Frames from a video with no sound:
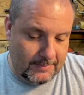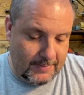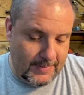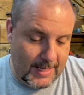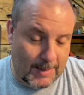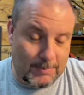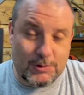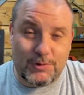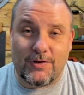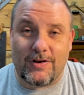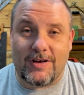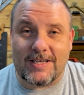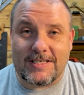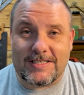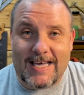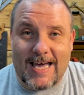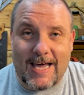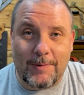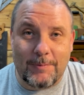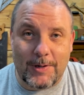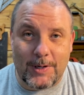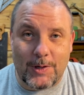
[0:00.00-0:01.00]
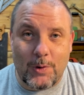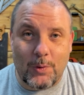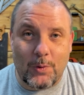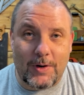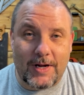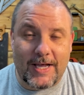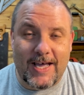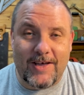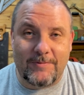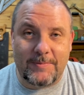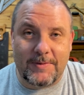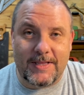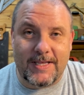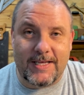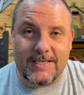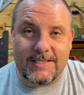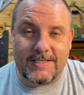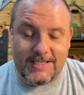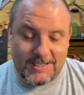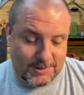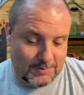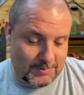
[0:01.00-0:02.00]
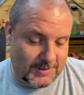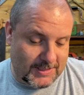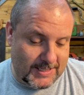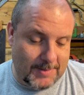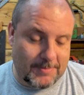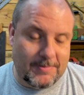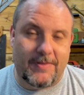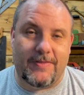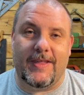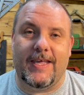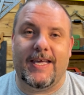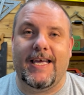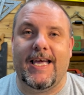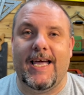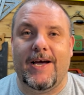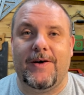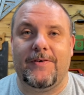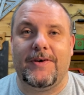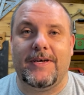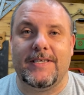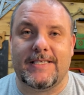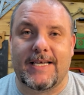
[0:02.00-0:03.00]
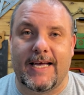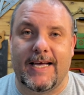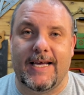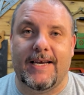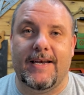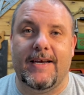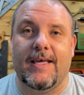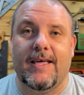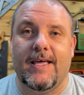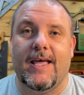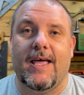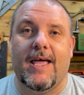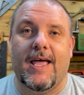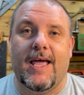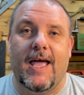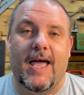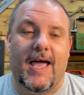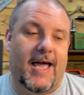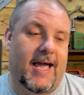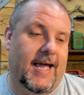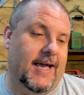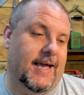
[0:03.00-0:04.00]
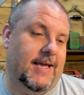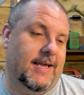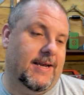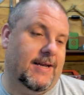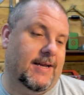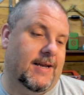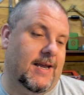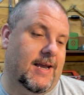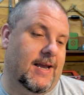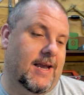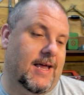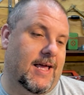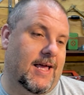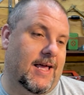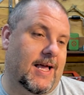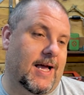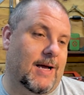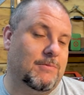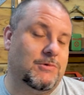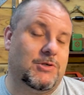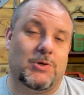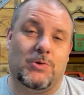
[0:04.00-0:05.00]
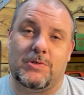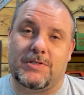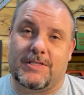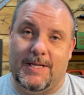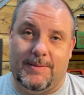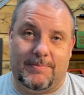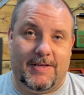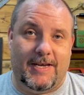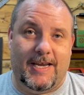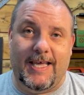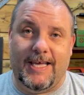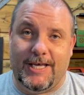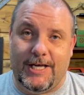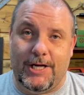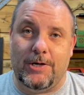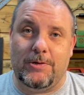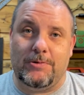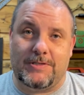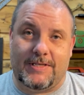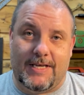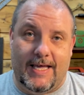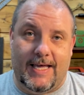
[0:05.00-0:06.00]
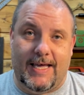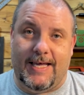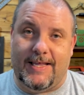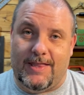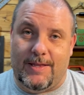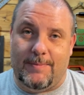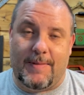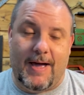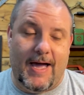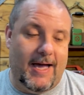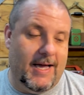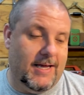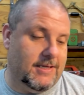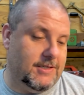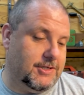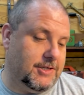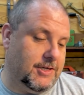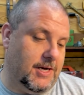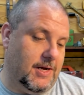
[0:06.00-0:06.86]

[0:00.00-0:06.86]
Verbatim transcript: I was real excited when Corey gave me this. This was something that he held in his hand, and I'm sure something he used in the mines.